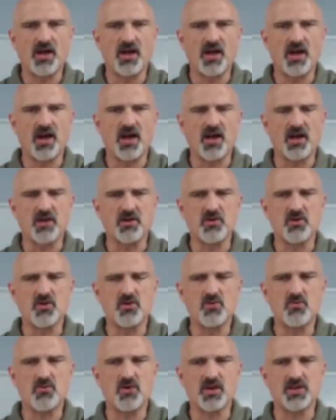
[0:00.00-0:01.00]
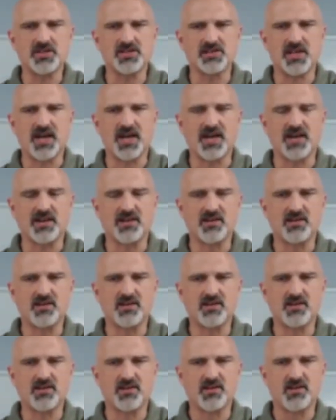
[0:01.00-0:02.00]
was that?
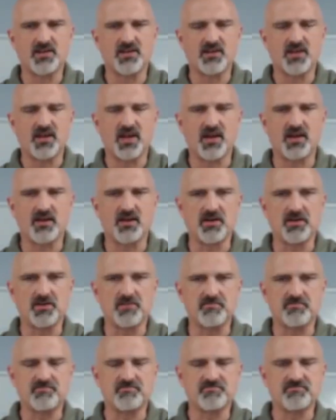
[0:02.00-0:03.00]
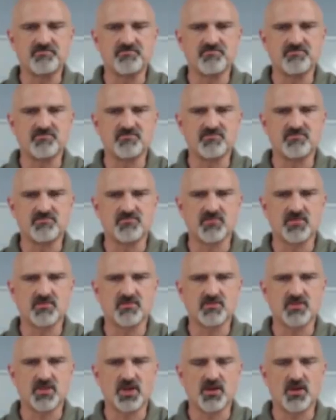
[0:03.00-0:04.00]
I'm
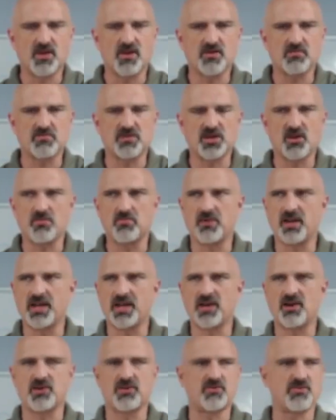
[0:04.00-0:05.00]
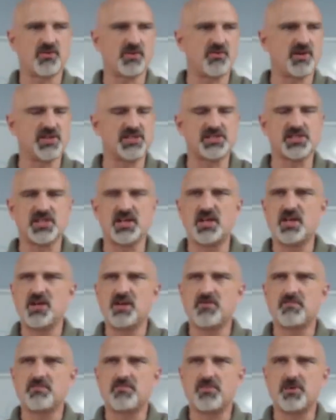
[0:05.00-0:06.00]
going to go blank on who it was.
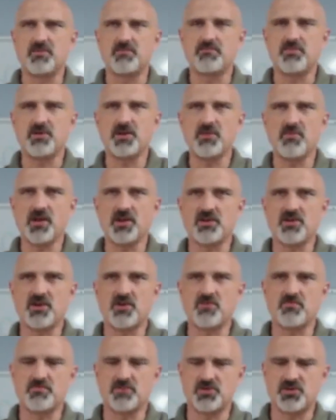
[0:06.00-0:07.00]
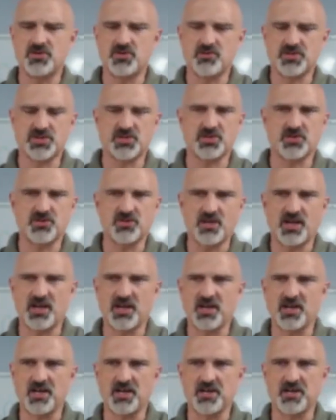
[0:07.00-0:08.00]
Pretty well-known Jewish
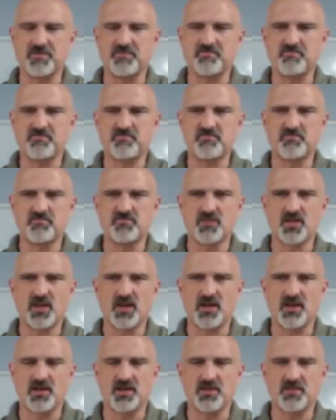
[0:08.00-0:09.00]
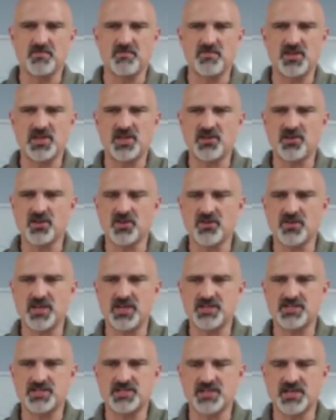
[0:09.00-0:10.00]
thinker
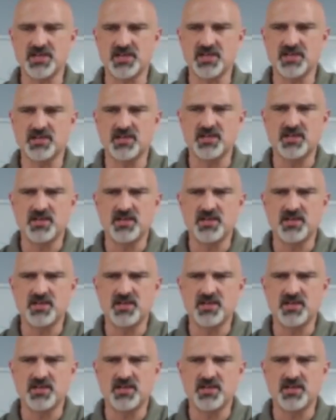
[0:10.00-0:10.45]
that